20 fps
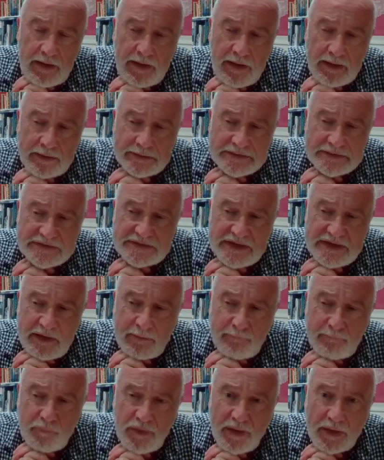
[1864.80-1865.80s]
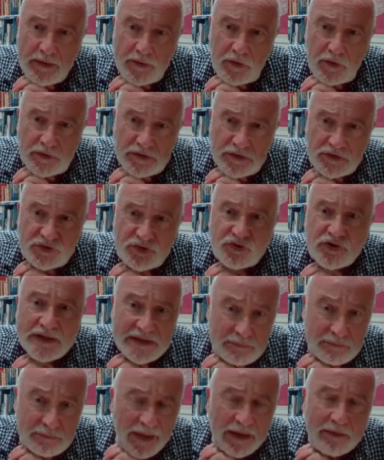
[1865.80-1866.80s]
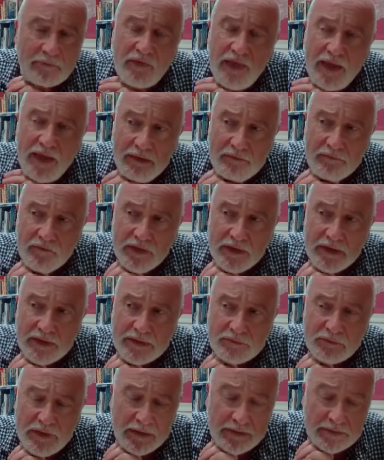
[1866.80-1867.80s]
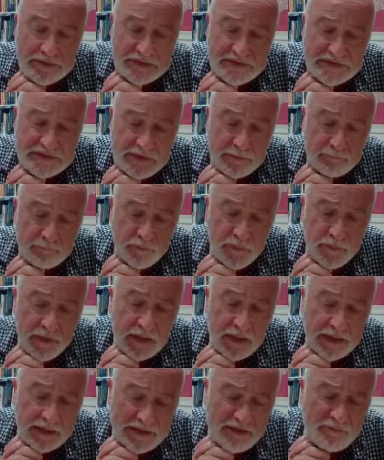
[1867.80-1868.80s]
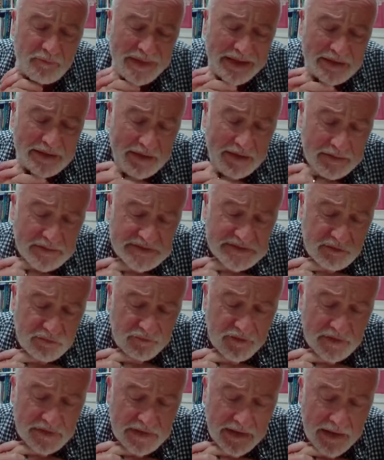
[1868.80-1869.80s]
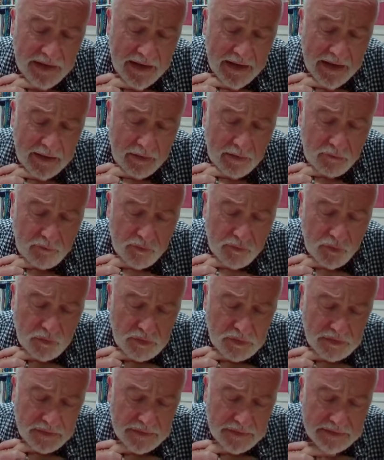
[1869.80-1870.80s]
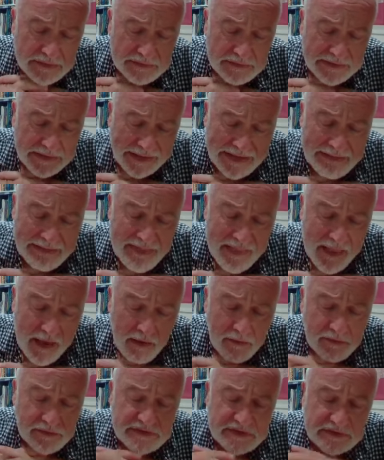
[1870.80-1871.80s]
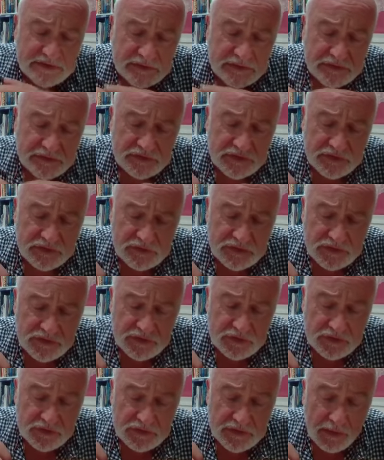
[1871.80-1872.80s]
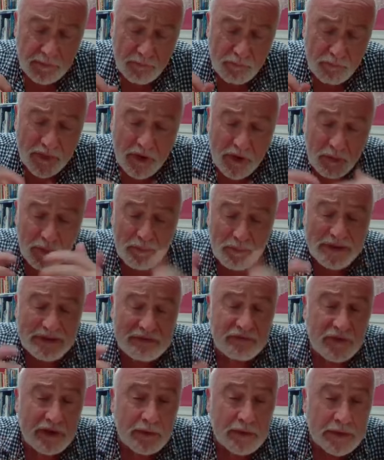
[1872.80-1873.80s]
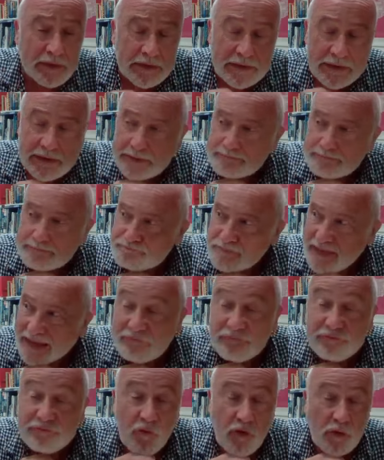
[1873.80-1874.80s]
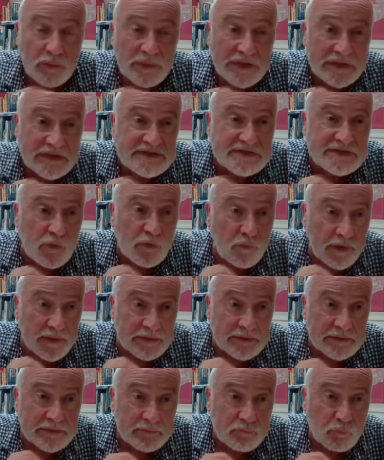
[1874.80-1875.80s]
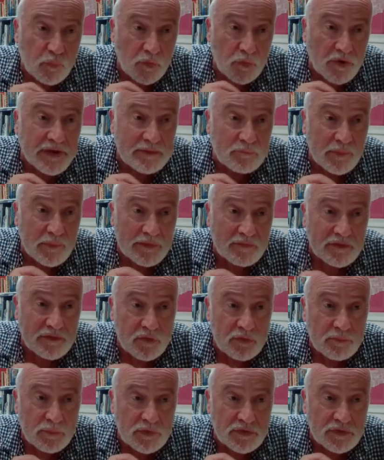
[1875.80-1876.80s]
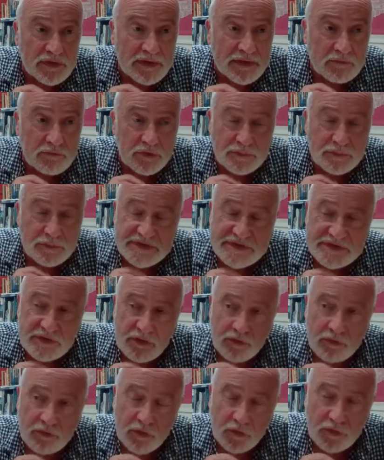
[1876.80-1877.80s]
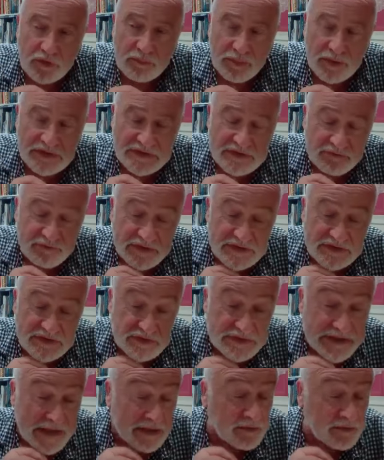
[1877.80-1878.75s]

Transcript: And um, I got intrigued by that. And, and um, it gave me an, a sort of an, a role in there to, to, to um, become a bit of a informal historian working with community groups on, on a bunch of issues.